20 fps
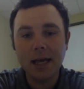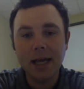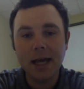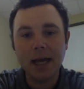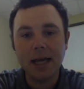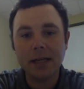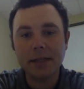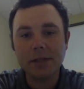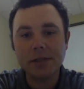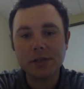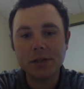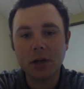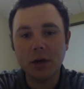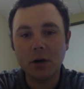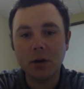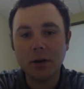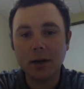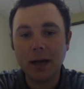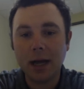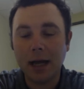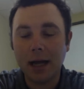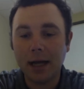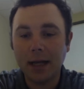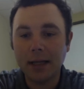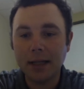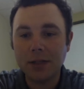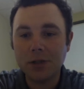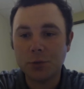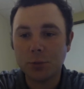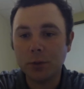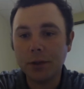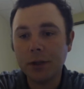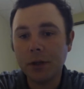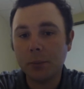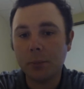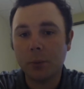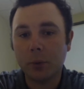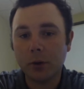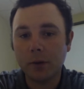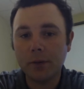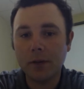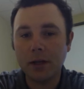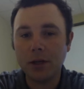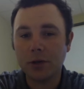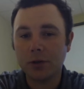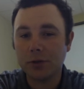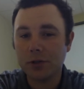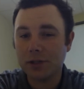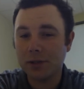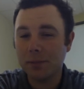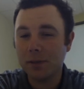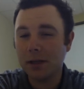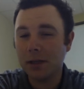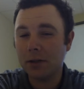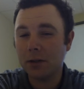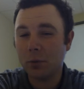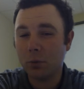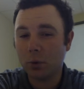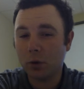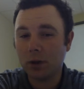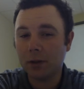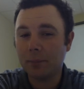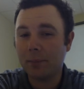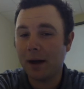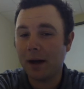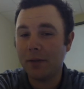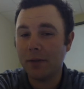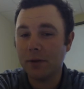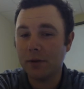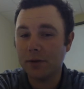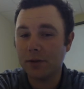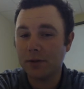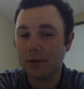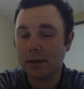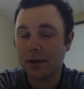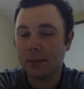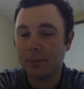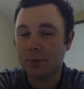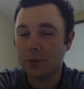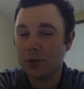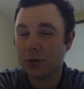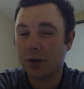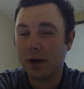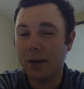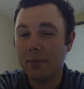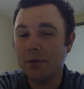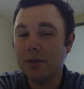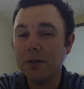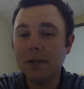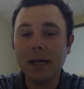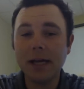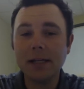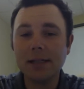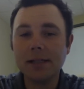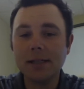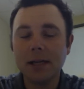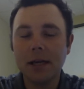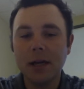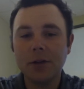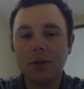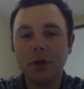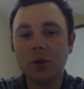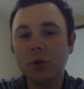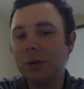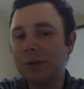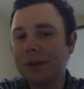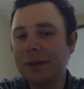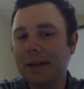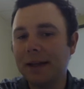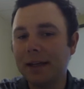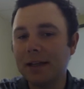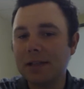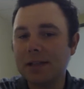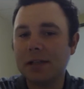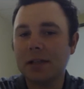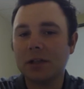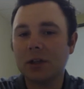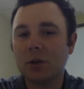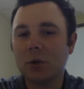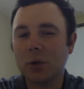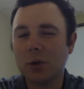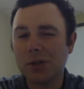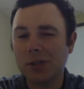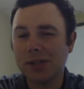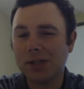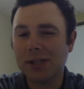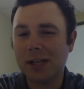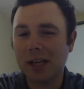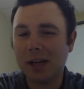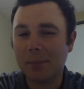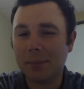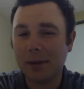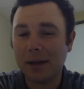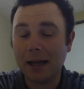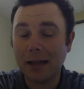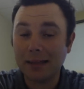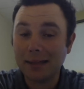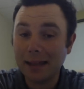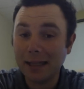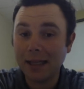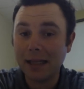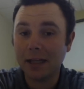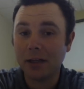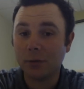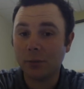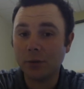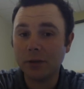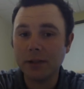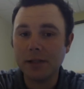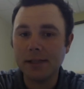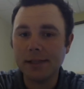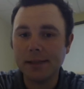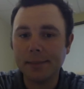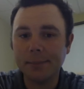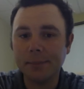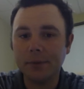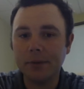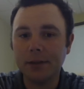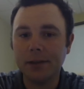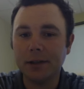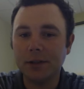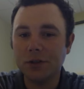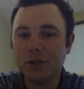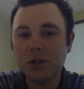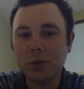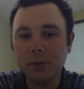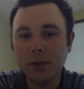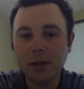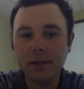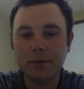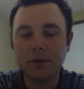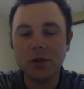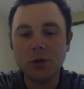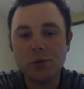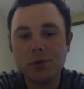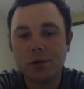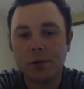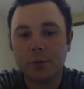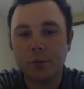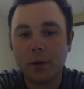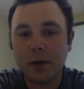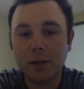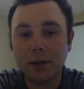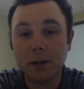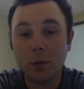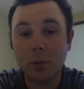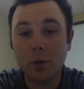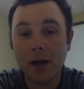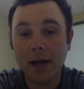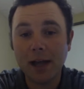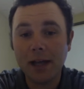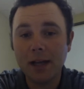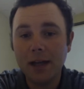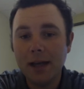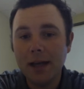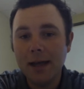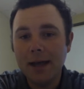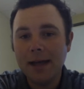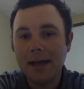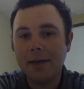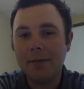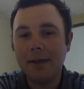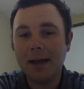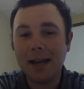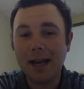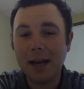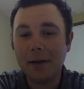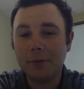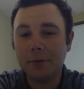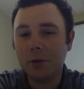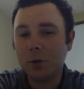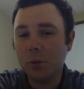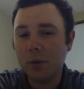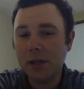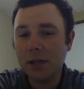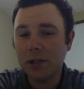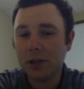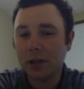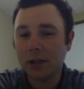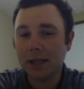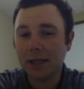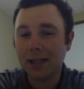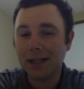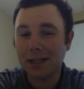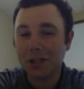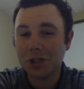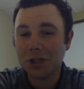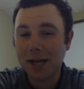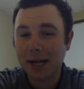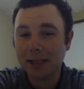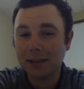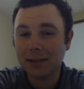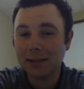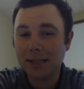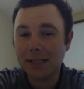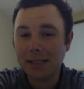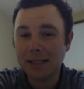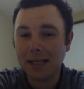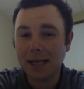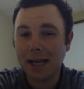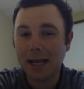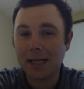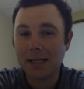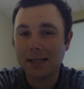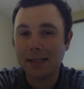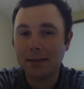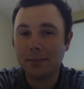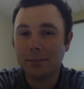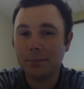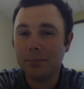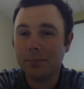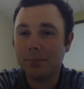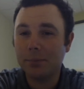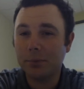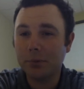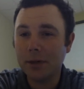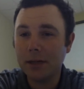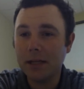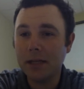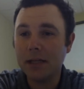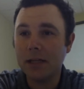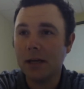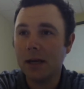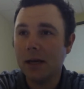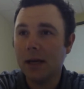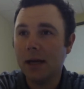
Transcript: And so it's really important that you're submitting the work by those prescribed due dates. The cool thing is that the course is set up, I think, in a really simple and intuitive and user-friendly way, in that every week you're going to get a checklist that has a pretty